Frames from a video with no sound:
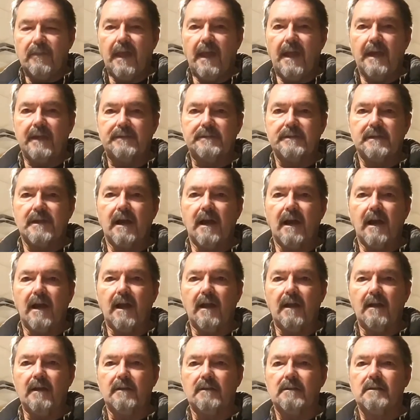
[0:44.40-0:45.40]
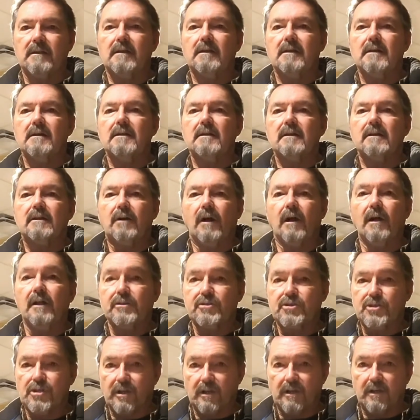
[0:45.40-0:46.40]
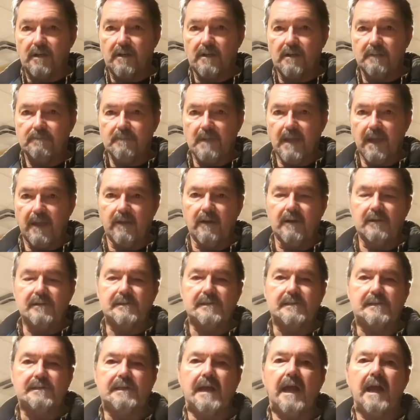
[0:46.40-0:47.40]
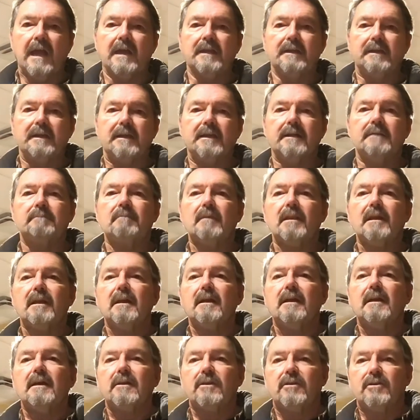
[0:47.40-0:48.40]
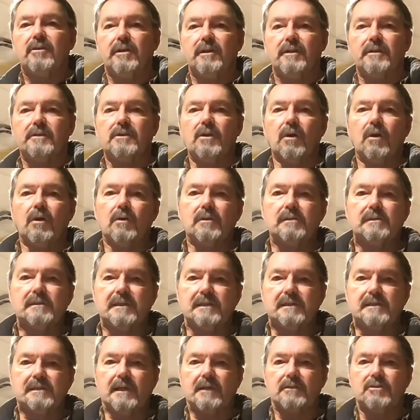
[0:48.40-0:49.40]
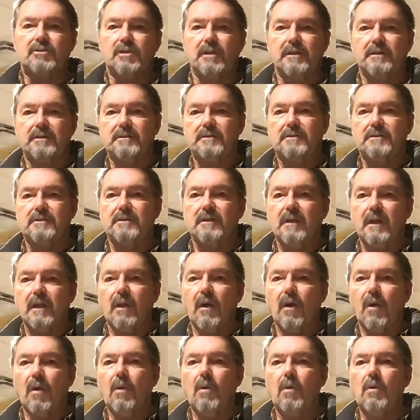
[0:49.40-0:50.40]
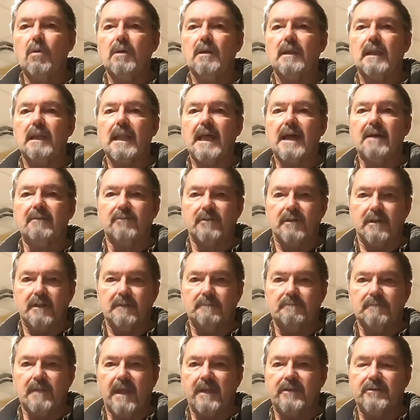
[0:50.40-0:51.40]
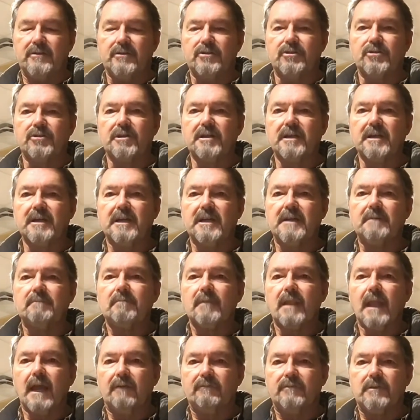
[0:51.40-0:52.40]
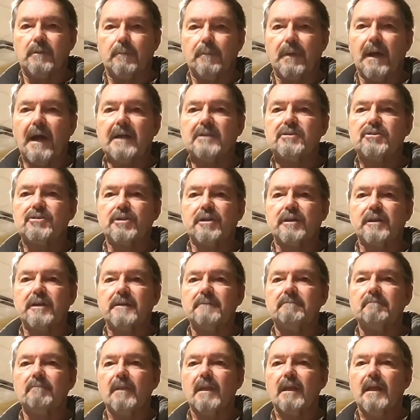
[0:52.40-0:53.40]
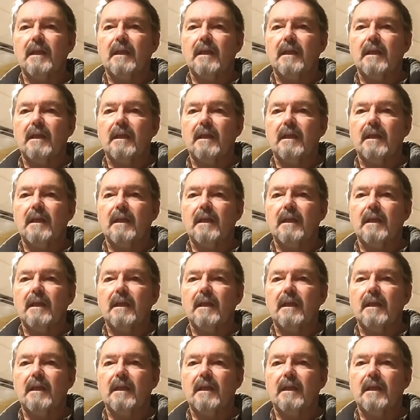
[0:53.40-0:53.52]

that our culture and our society could go to such a low level and degree of debauchery,